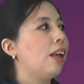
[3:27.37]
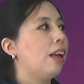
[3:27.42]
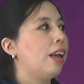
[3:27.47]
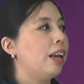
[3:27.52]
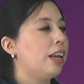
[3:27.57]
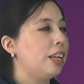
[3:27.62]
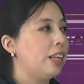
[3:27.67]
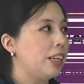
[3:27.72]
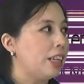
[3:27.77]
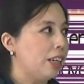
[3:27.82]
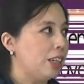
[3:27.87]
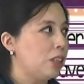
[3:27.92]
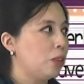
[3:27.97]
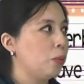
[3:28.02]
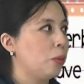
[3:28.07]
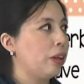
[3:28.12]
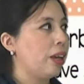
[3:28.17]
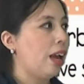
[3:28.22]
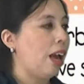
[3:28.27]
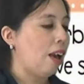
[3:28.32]
In English,
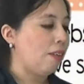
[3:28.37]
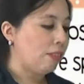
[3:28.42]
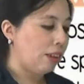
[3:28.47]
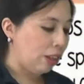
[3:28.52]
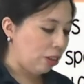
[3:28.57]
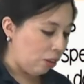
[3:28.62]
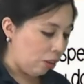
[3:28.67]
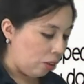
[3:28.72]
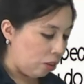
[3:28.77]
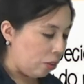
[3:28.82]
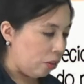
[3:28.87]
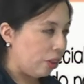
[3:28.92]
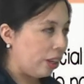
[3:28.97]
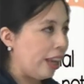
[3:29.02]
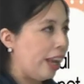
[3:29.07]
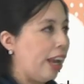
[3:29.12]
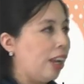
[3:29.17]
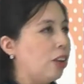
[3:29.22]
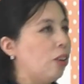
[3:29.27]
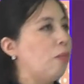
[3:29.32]
we have another
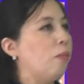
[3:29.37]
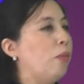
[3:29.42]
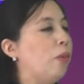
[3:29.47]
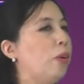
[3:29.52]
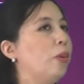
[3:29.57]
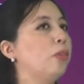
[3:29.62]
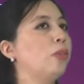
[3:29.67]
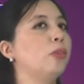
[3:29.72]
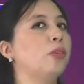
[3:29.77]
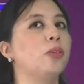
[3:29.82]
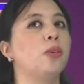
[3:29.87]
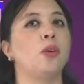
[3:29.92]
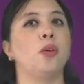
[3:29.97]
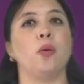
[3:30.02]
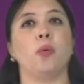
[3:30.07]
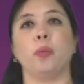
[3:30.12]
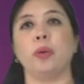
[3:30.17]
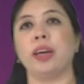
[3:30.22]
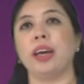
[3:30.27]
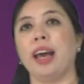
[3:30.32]
kind of verbs.
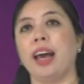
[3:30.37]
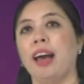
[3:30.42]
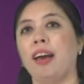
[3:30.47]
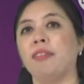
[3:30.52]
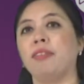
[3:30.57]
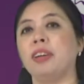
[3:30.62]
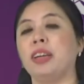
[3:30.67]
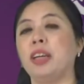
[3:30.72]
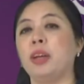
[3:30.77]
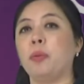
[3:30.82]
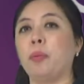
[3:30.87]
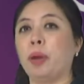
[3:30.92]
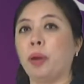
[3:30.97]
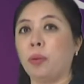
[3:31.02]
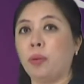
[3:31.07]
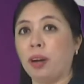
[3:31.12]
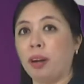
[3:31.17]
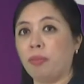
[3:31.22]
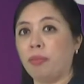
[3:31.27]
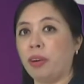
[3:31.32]
We have
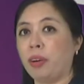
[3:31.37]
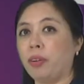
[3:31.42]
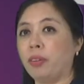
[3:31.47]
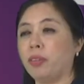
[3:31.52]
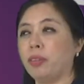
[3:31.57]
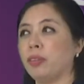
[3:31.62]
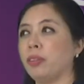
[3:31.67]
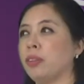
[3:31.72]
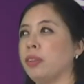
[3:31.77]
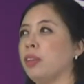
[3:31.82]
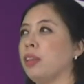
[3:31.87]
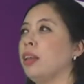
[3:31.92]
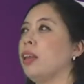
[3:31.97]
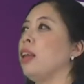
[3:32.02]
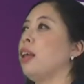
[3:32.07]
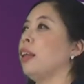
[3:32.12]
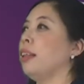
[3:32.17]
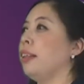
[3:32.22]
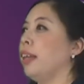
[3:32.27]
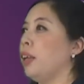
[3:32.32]
irregular verbs.
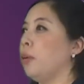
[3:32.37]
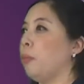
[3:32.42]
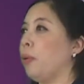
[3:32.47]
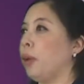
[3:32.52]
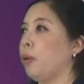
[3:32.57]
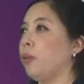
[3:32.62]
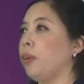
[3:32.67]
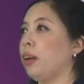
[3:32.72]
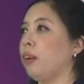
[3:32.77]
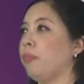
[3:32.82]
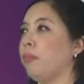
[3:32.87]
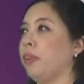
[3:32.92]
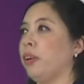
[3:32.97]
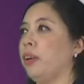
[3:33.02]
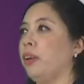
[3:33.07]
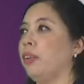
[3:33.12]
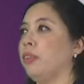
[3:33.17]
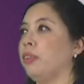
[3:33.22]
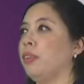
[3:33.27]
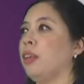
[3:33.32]
The irregular
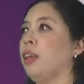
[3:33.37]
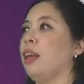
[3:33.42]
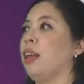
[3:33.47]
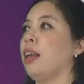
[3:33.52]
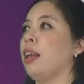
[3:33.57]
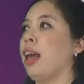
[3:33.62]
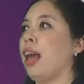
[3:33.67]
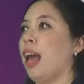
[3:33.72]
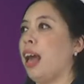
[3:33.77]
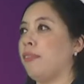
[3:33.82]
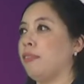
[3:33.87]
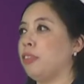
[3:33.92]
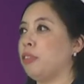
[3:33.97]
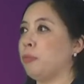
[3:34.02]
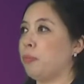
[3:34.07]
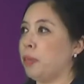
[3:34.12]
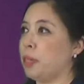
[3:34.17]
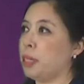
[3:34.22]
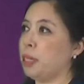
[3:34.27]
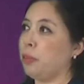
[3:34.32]
verbs have a
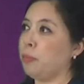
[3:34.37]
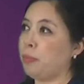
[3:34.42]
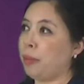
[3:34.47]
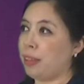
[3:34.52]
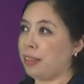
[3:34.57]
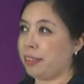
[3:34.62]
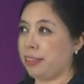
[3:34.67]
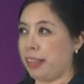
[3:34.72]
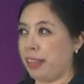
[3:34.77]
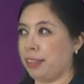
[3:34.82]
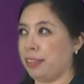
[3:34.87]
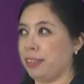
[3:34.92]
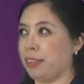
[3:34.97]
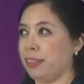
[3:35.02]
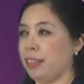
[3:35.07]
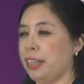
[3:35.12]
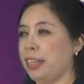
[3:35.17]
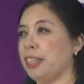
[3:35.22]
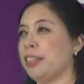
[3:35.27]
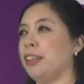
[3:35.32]
special past tense.
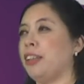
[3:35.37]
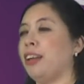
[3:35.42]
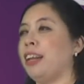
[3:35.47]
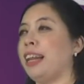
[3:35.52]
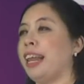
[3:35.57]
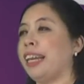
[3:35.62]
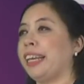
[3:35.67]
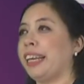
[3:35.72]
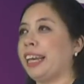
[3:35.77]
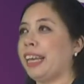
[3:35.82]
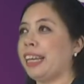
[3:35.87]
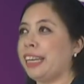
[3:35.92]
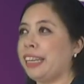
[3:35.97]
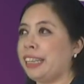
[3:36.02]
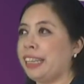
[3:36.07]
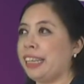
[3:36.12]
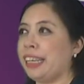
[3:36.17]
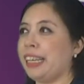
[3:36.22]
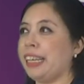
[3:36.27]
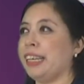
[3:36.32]
It's not like an
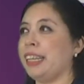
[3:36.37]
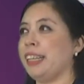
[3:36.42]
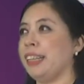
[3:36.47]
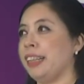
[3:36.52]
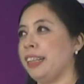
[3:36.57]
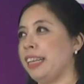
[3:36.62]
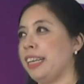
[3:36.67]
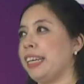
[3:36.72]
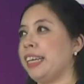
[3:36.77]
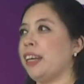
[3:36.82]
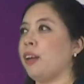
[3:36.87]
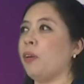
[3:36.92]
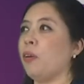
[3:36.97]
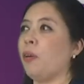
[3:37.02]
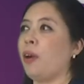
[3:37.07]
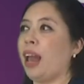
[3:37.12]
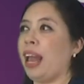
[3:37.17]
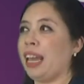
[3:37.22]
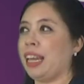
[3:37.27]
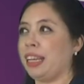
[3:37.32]
ed, be, or
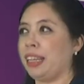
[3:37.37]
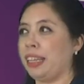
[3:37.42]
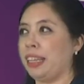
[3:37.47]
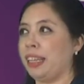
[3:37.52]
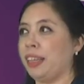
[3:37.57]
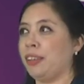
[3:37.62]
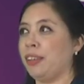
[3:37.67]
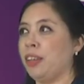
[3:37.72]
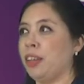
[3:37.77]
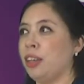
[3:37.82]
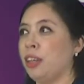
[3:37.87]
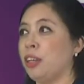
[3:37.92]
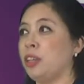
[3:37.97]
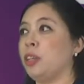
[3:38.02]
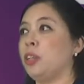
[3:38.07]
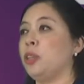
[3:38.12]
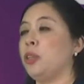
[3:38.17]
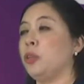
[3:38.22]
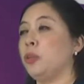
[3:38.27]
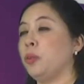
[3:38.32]
ing.
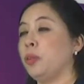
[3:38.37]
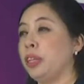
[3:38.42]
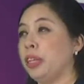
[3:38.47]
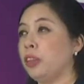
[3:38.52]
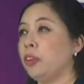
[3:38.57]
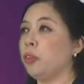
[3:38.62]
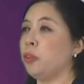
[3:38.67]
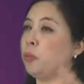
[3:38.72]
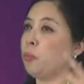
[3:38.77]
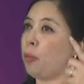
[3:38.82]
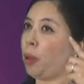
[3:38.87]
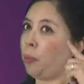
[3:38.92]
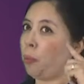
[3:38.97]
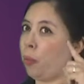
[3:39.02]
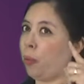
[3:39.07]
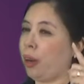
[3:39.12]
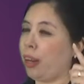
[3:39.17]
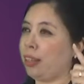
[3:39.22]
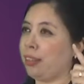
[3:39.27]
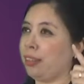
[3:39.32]
You need to
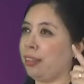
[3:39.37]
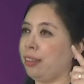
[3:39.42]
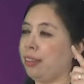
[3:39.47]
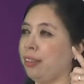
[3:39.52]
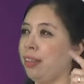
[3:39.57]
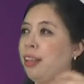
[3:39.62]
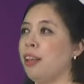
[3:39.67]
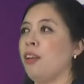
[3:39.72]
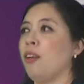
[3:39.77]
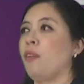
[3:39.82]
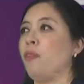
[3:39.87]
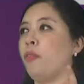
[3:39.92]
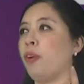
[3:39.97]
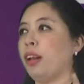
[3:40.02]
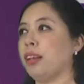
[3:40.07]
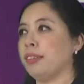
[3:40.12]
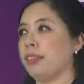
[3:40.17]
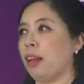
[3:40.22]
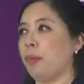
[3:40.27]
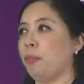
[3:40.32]
memorize it. For
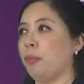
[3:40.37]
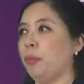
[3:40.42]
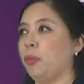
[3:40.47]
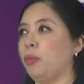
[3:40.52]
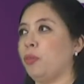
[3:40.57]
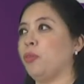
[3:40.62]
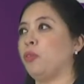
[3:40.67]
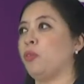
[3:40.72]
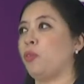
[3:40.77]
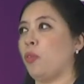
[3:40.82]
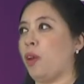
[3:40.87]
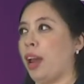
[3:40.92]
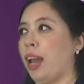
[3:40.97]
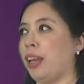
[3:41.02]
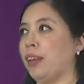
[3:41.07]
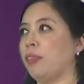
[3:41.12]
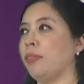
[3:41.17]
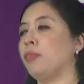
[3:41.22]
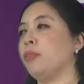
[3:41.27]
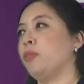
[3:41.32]
example,
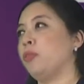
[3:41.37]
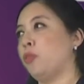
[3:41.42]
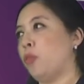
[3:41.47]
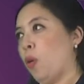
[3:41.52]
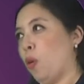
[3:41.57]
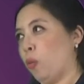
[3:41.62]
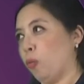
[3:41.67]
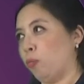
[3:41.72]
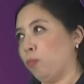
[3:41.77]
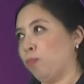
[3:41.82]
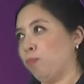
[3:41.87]
drive, drove.